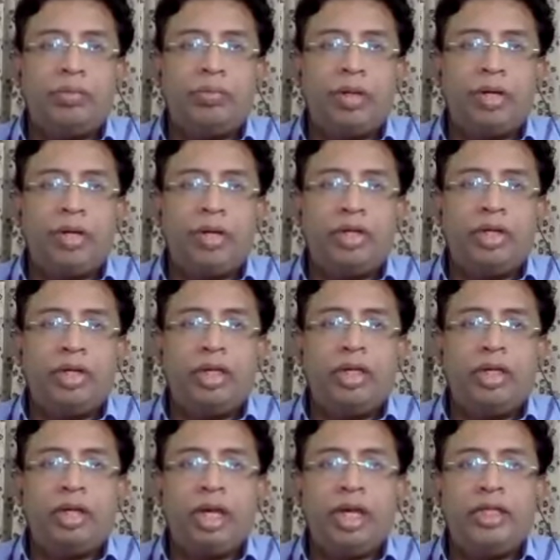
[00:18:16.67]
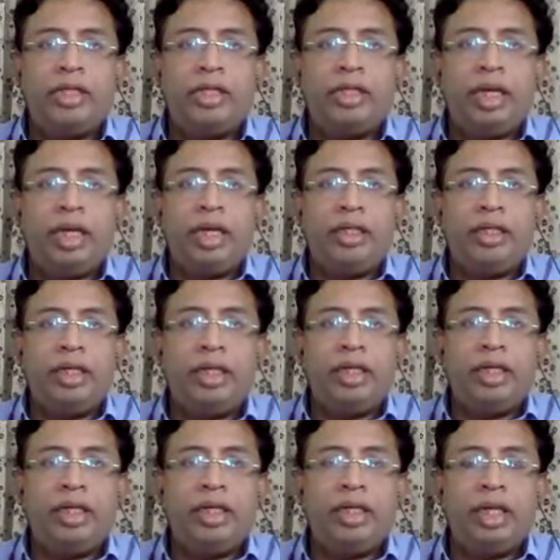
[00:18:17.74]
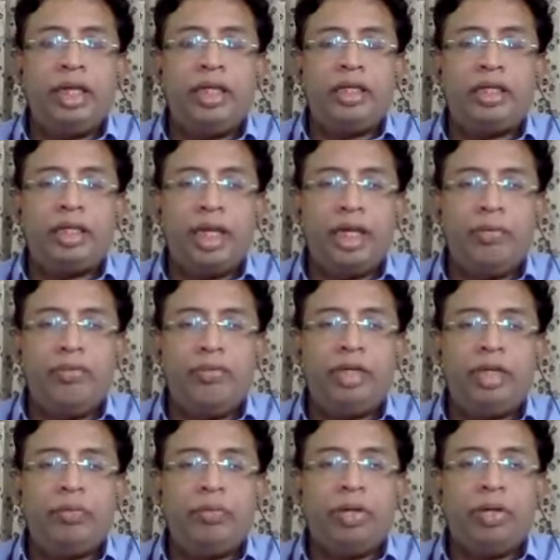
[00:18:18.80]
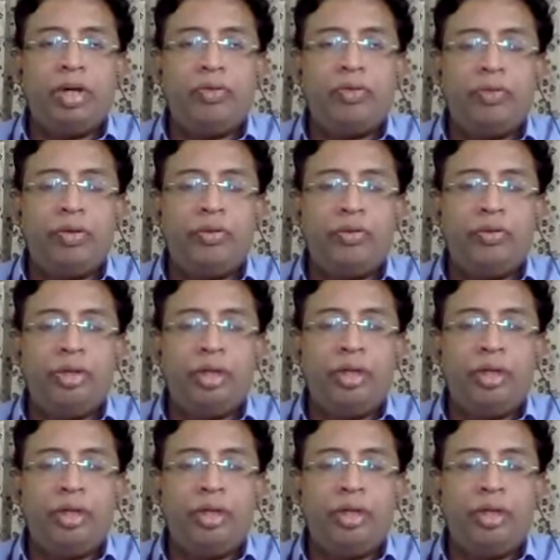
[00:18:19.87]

particularly agility and scalability point of view.